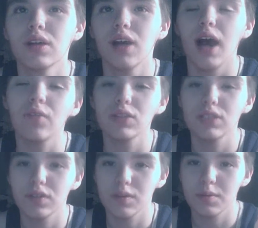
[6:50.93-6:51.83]

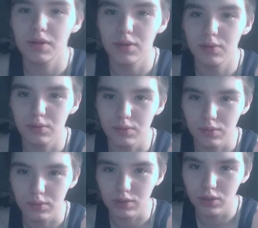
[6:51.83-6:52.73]
Obviously, if somebody
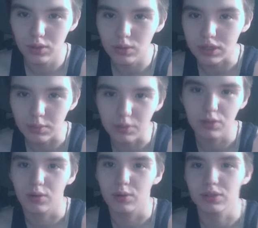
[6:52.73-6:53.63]
you or someone
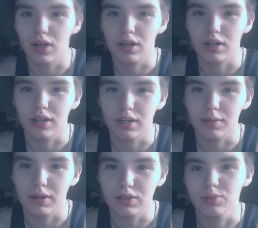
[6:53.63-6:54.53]
you know is talking
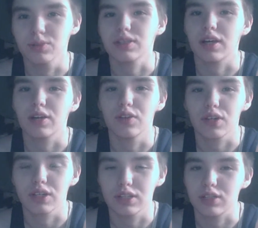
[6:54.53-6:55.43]
about suicide or they're
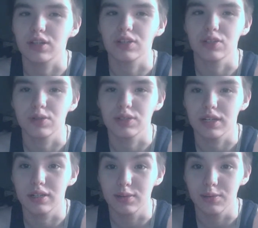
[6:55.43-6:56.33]
considering
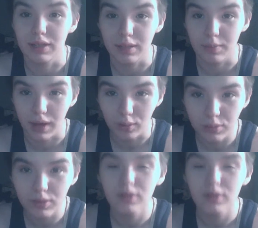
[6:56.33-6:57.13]
suicide, to get them help.